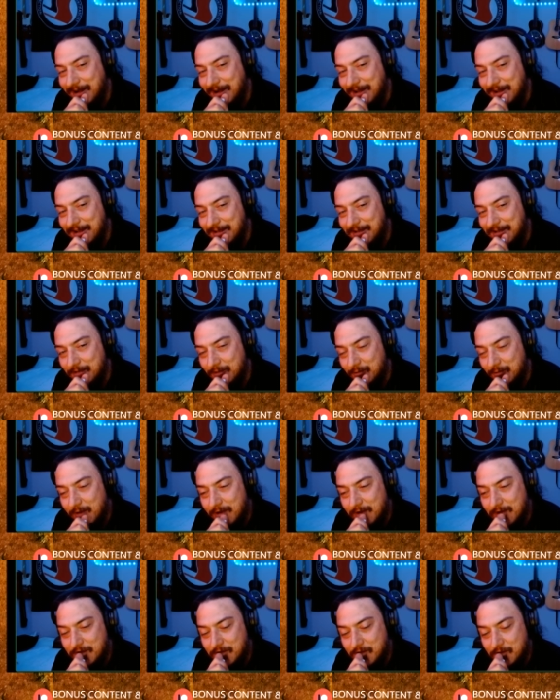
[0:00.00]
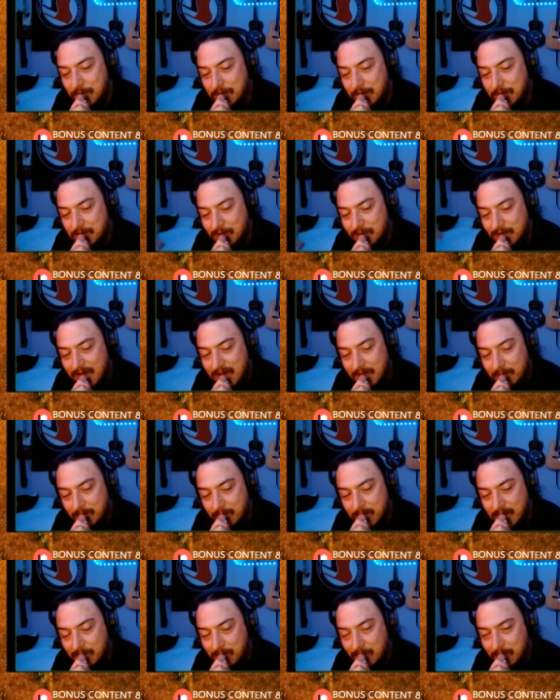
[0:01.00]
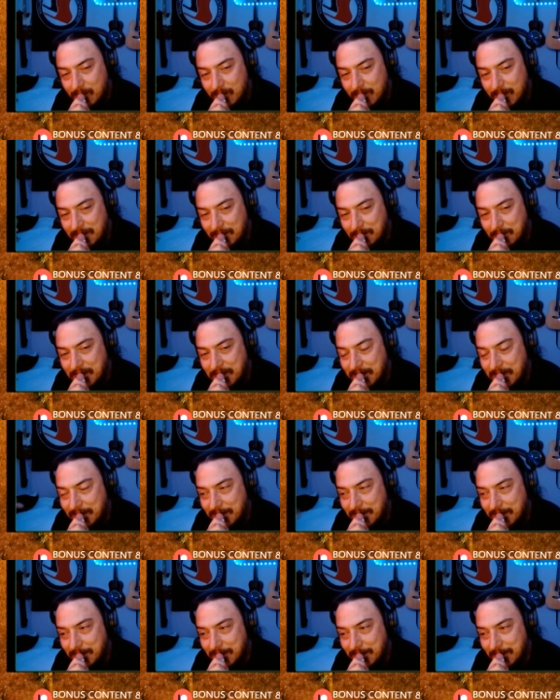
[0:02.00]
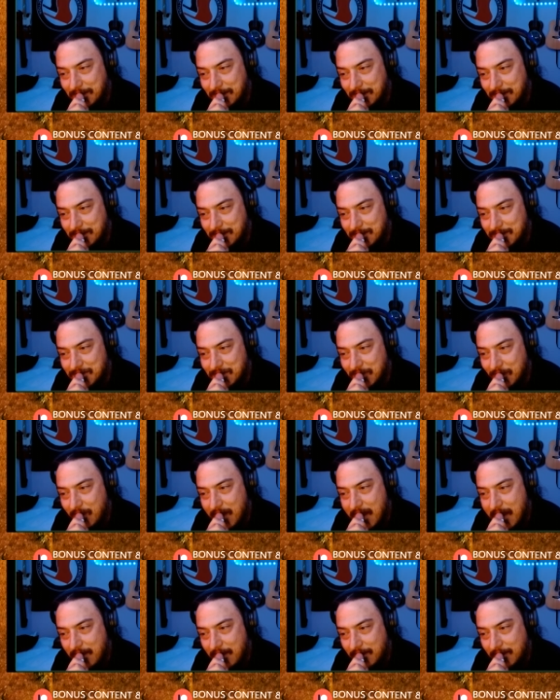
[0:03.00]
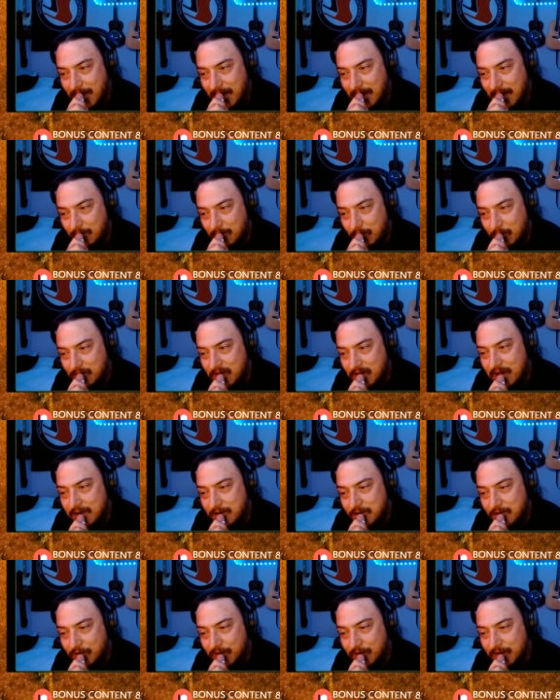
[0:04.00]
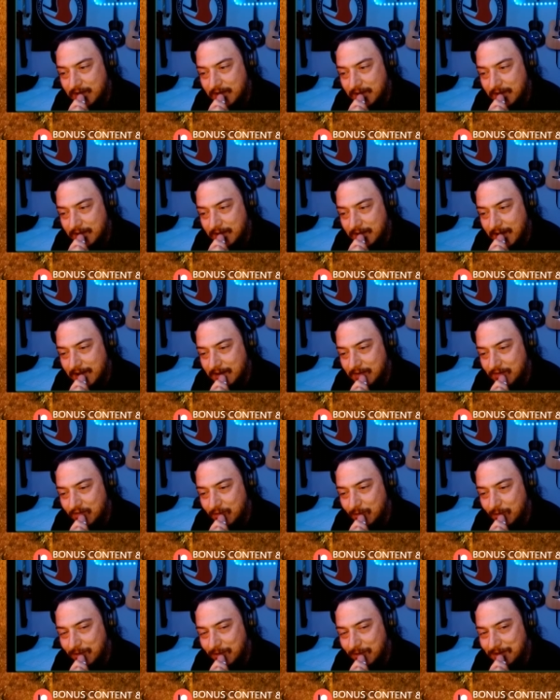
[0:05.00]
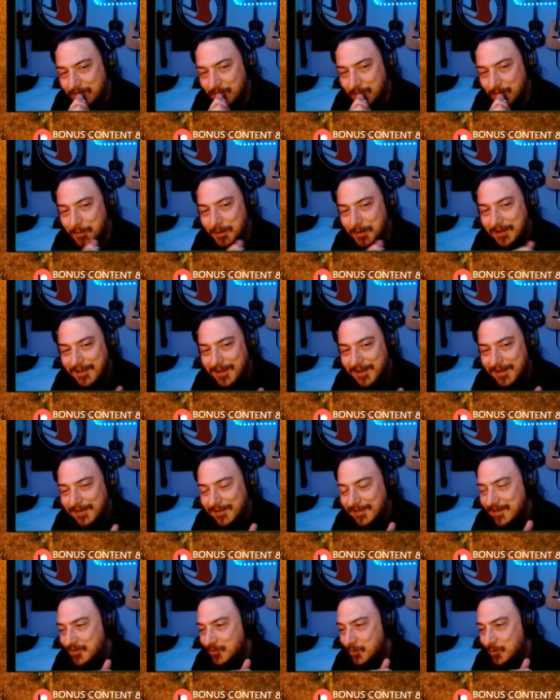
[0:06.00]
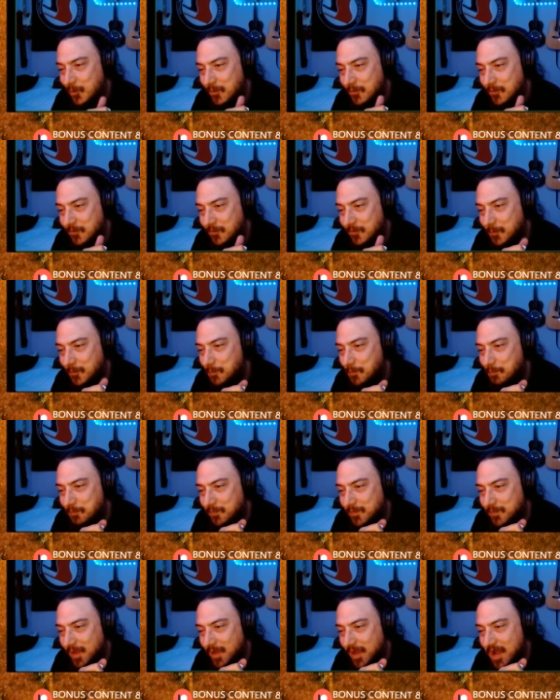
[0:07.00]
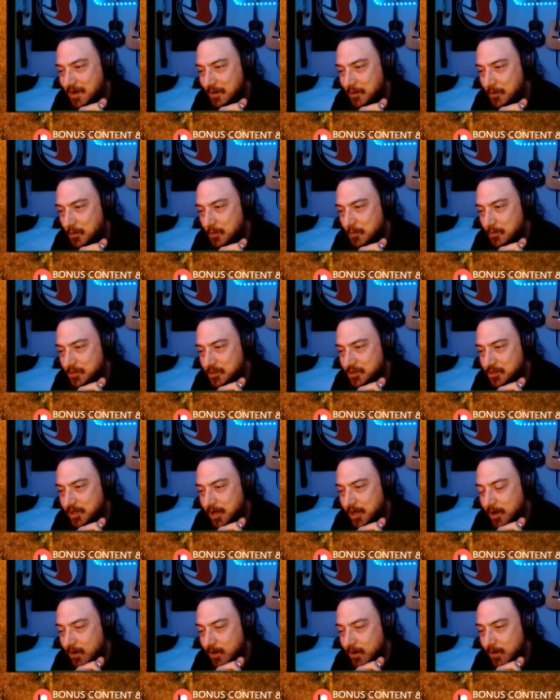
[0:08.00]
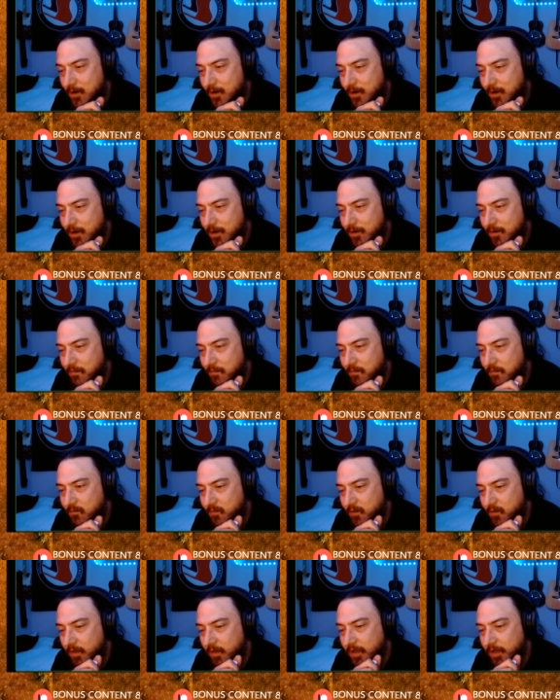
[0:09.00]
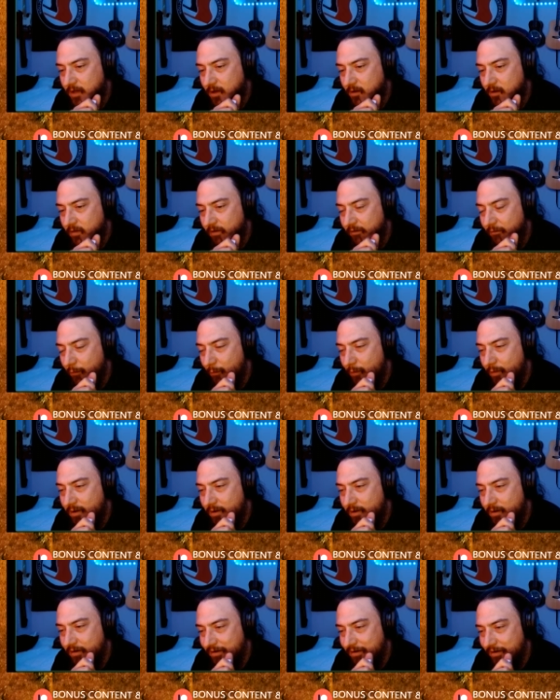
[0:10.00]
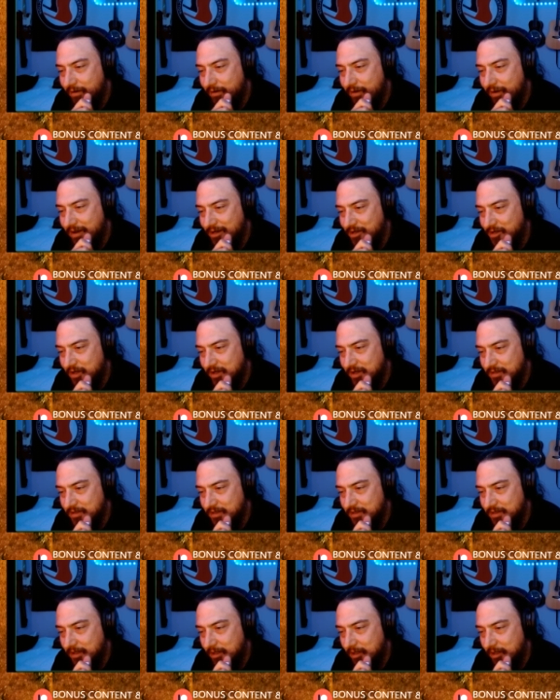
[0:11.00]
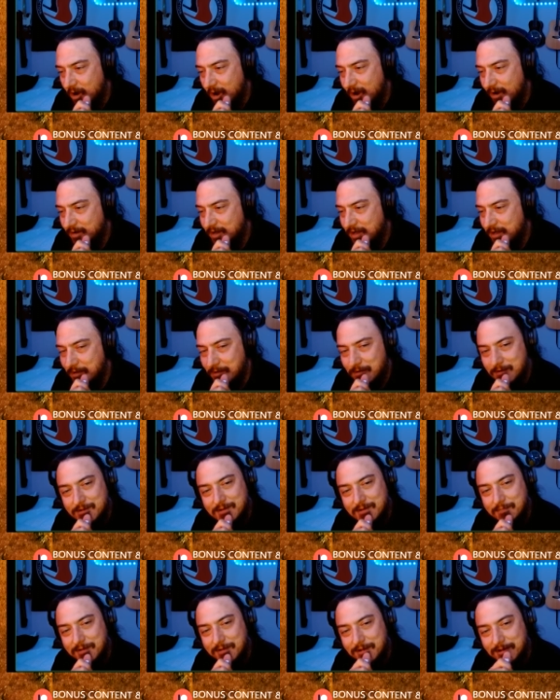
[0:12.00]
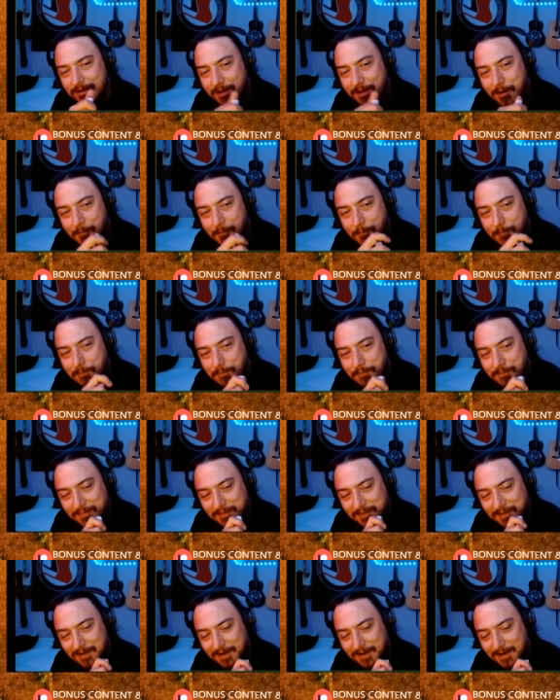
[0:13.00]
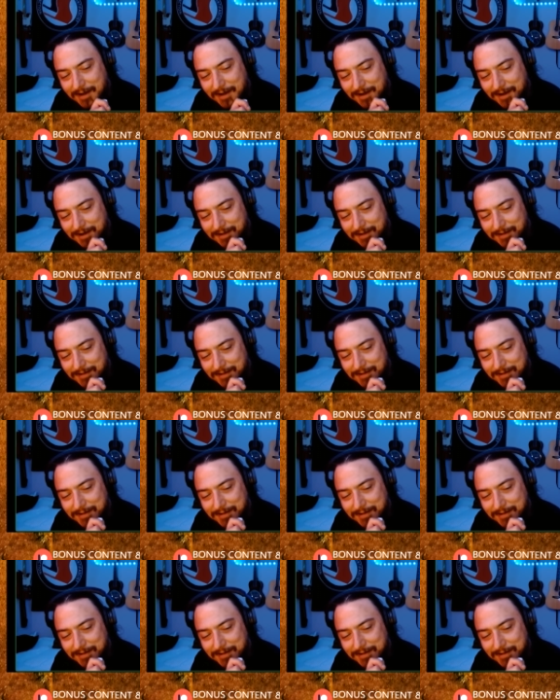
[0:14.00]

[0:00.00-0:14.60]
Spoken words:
in this fucking joint so that people like me can sit around and like pretend to drink and still enjoy like that sort of I don't know, the shared feeling of everyone ingesting a cocktail or something, you know? Uh